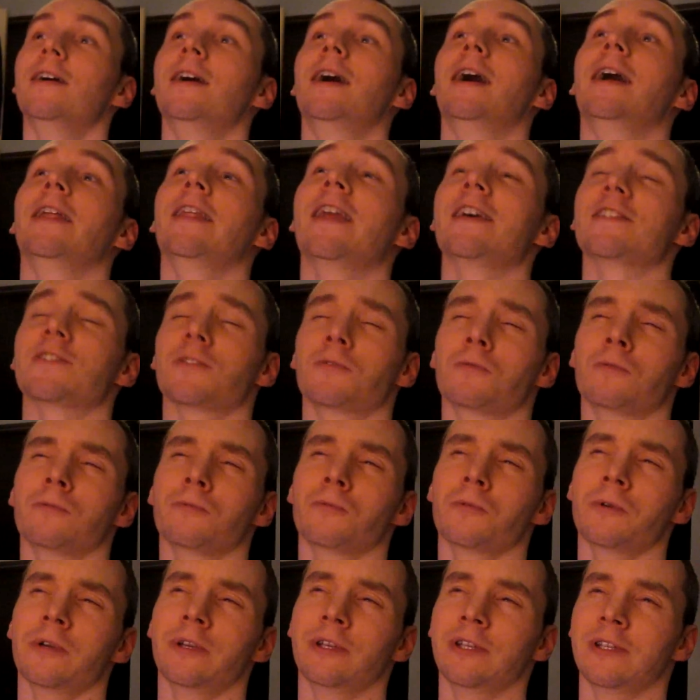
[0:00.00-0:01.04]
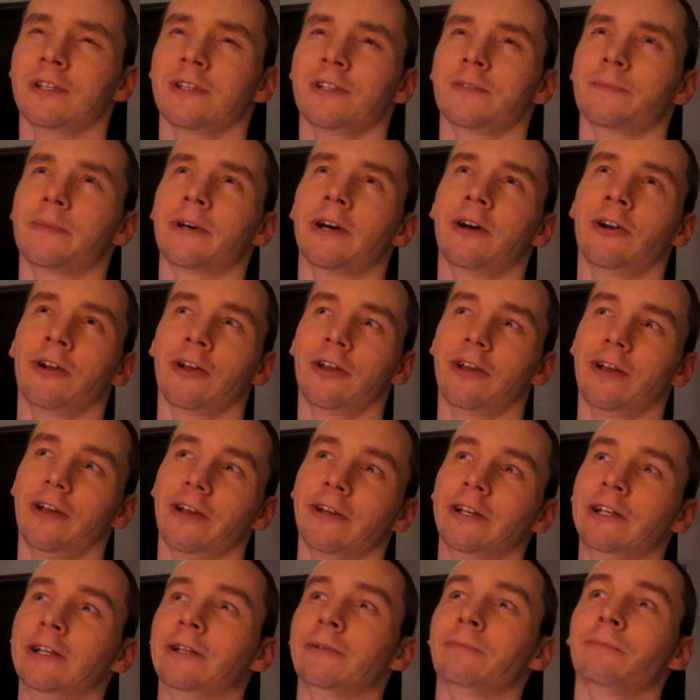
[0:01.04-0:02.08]
And that's a weird bug.
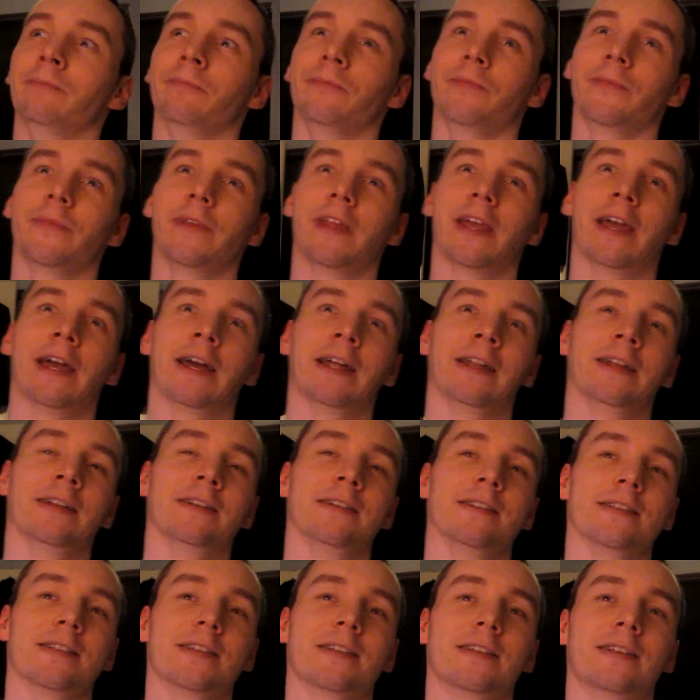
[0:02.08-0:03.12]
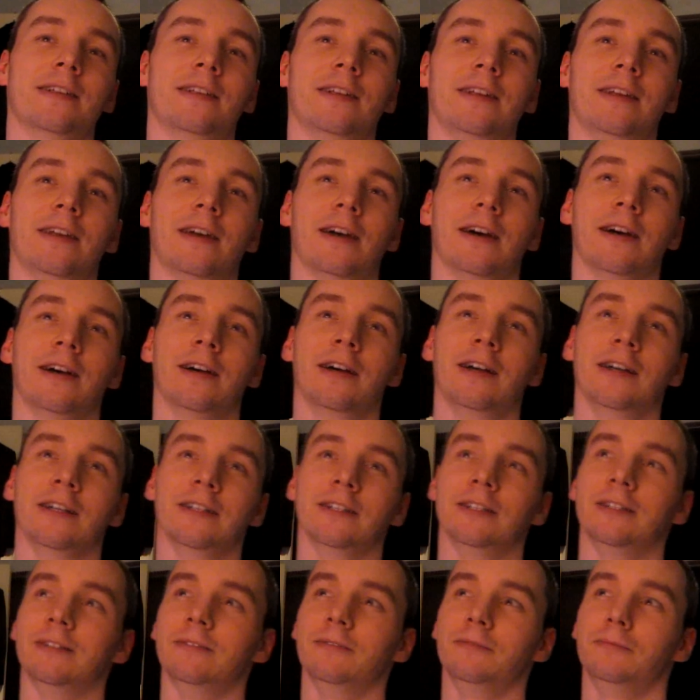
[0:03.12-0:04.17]
And I
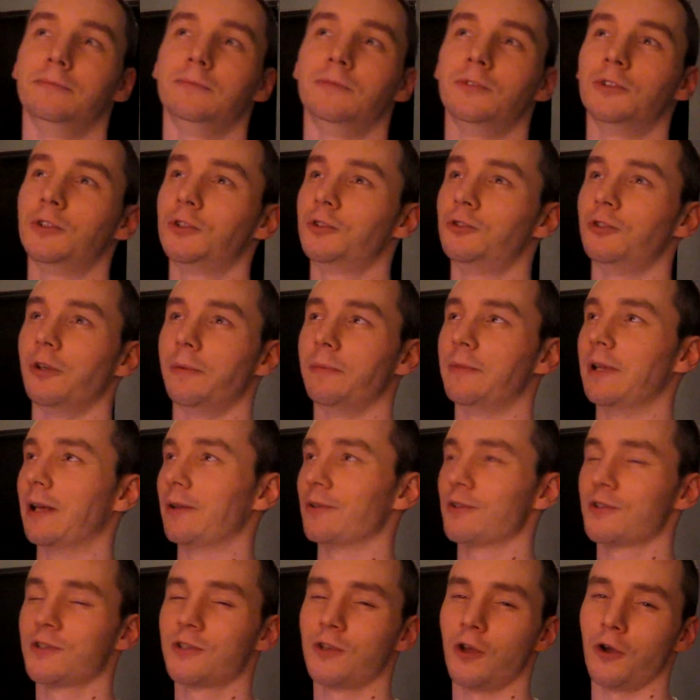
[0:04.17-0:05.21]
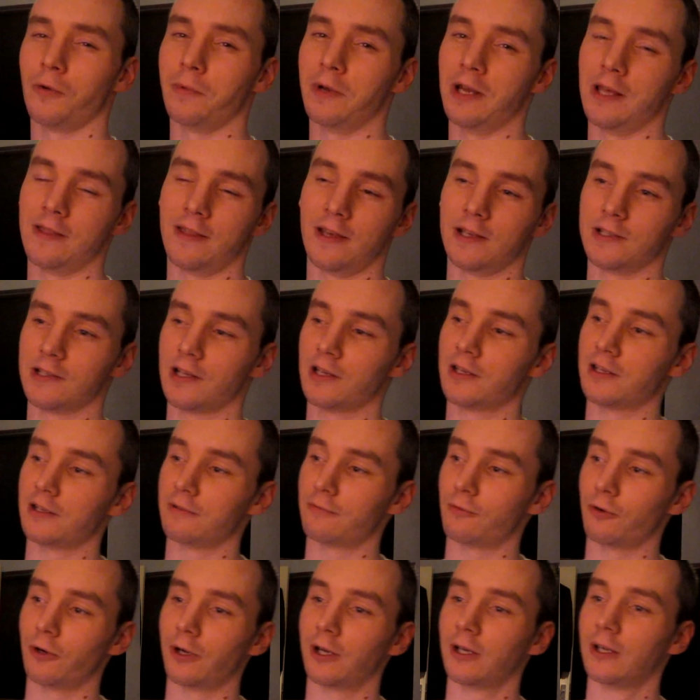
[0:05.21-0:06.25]
stripped out so many things hunting
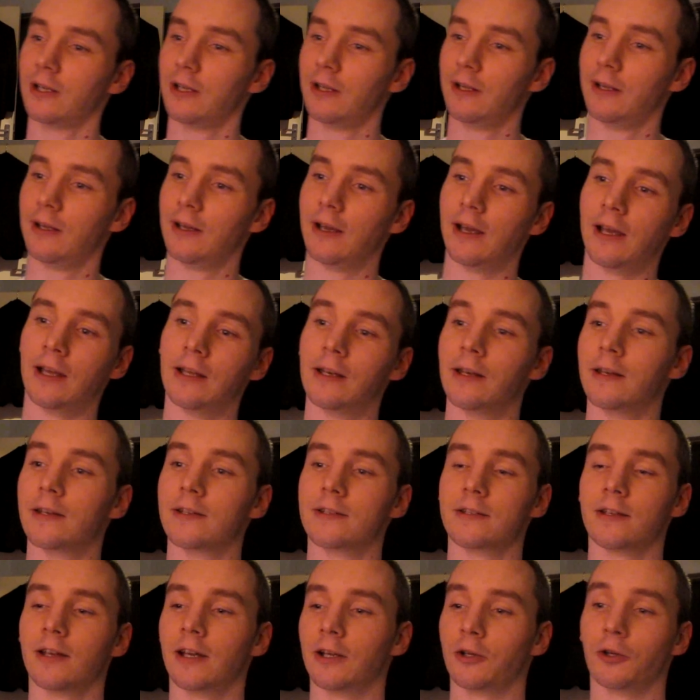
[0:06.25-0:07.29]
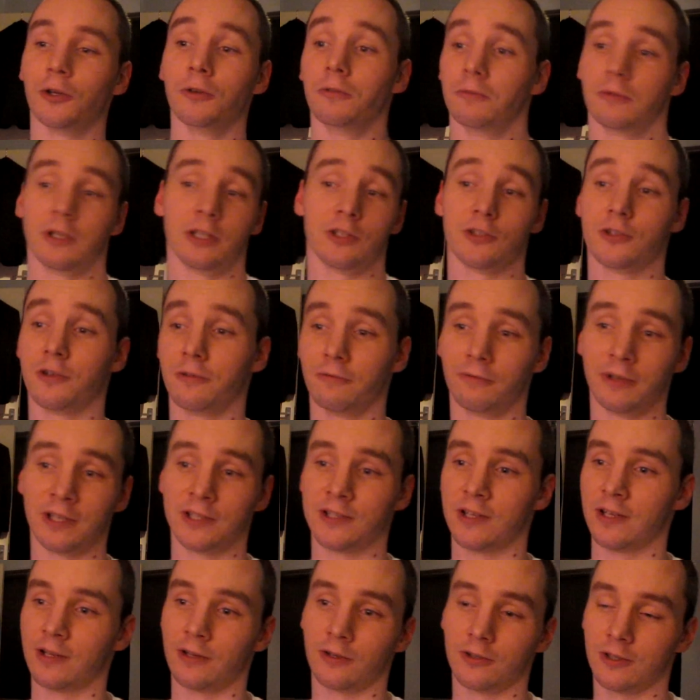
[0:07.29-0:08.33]
for it, and I just couldn't fix
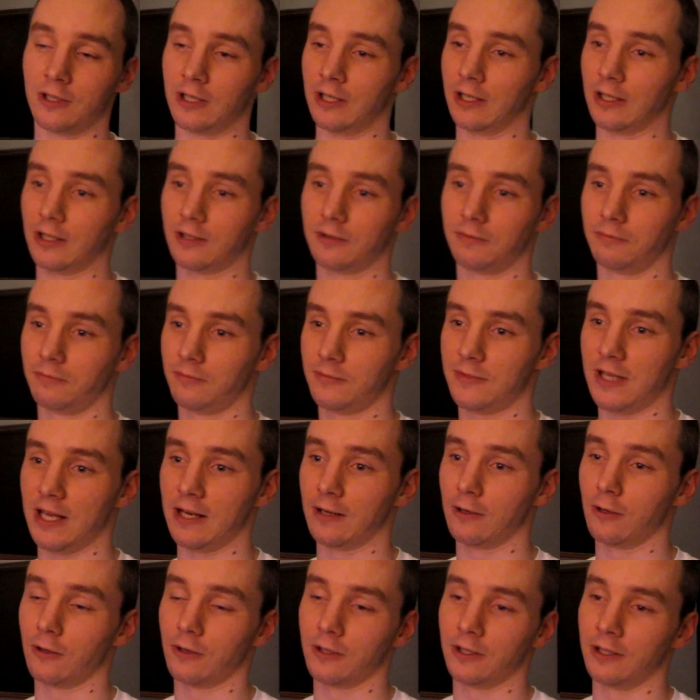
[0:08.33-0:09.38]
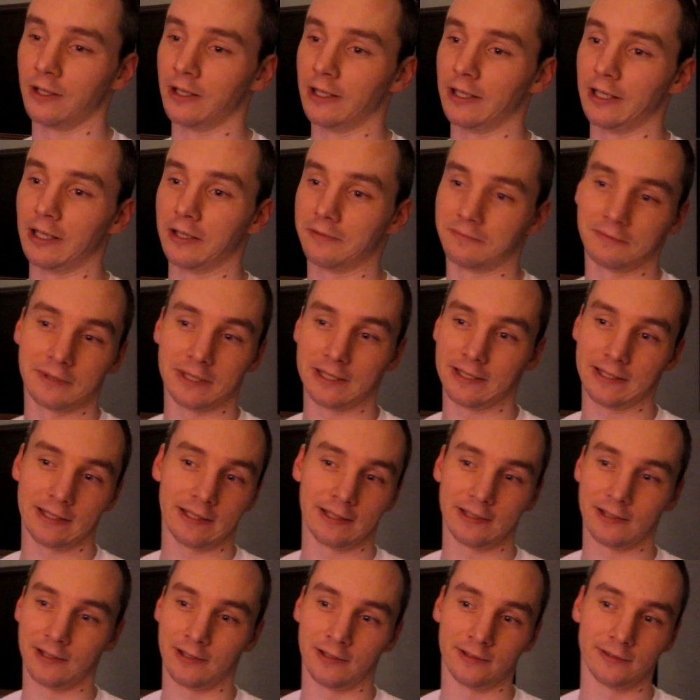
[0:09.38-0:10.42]
it. It got to like 10 o'clock at night and I'm like, I
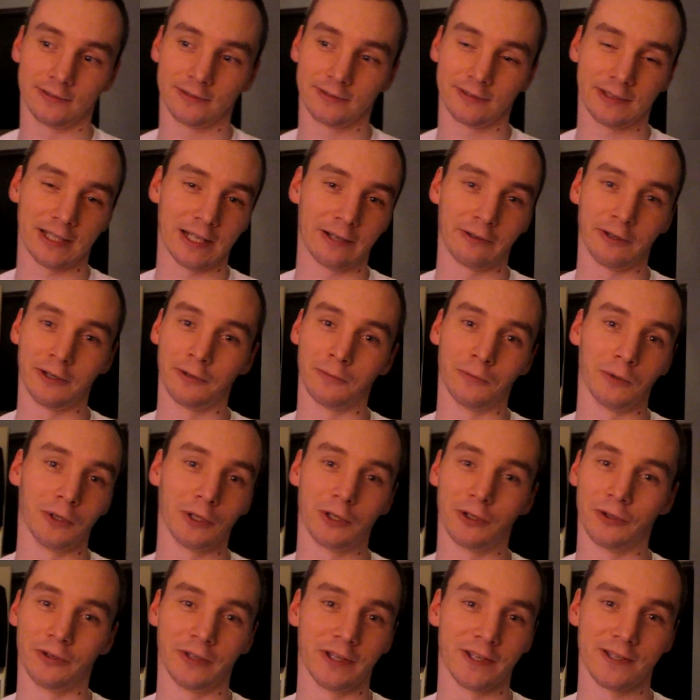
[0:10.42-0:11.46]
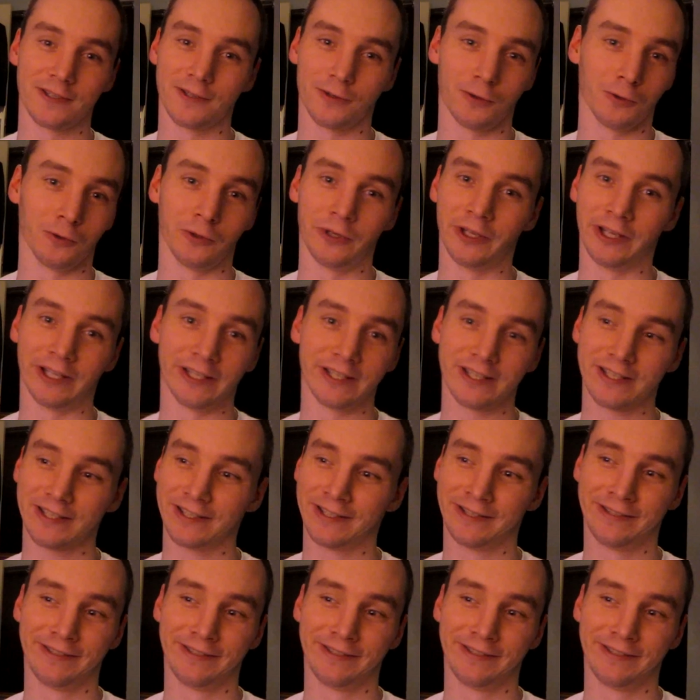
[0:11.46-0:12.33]
can't carry on working on this all night.